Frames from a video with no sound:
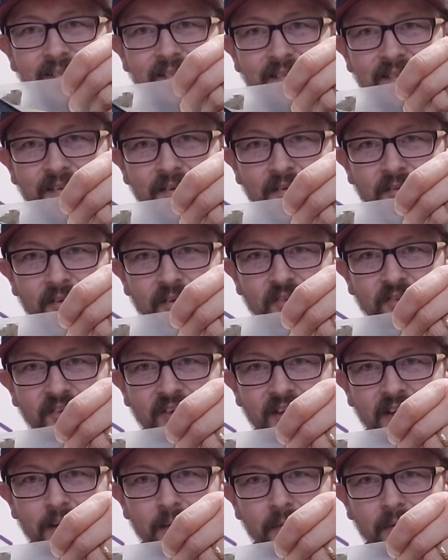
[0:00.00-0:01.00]
I don't know if you can
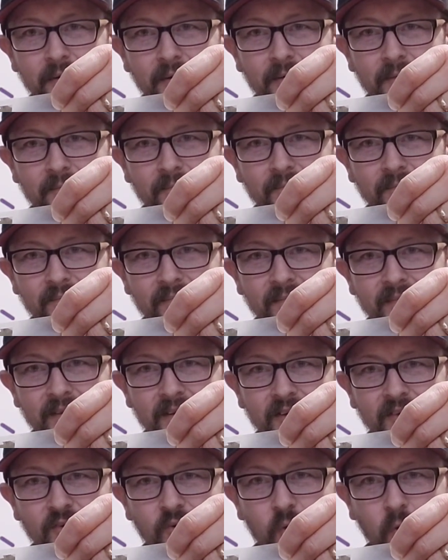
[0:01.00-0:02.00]
see it, but
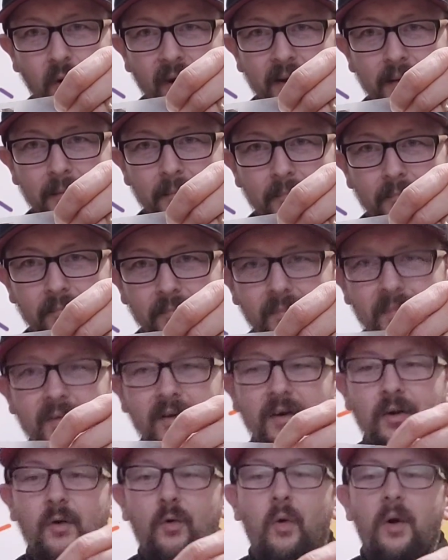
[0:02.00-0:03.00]
it's quite
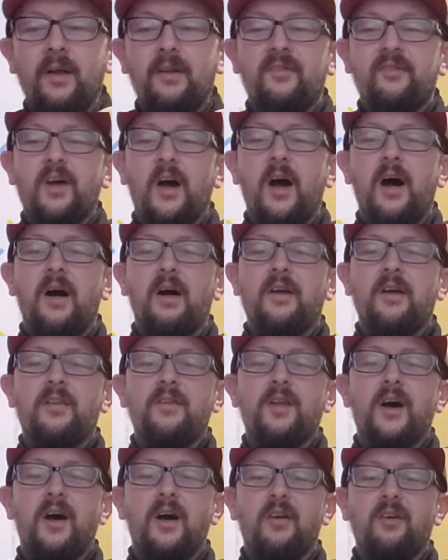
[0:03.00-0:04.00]
dark and
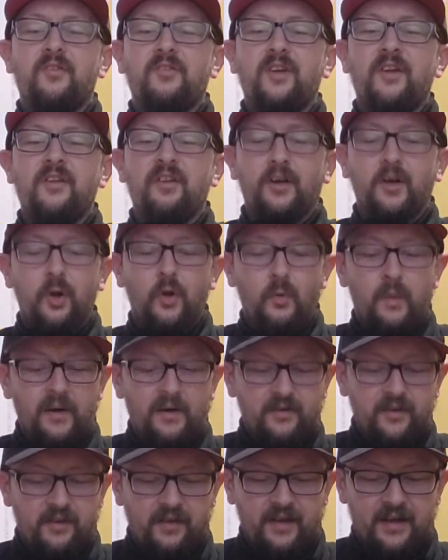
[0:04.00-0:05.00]
nasty, the glue
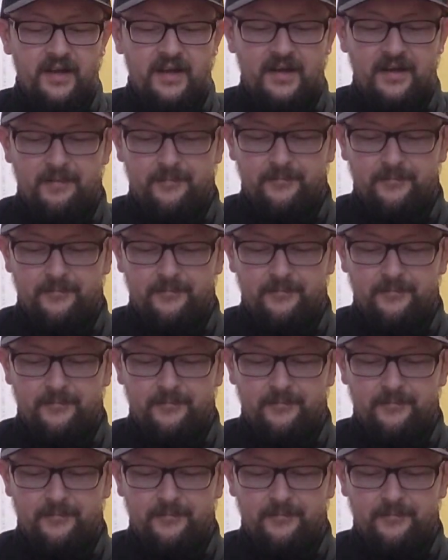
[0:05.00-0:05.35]
under there.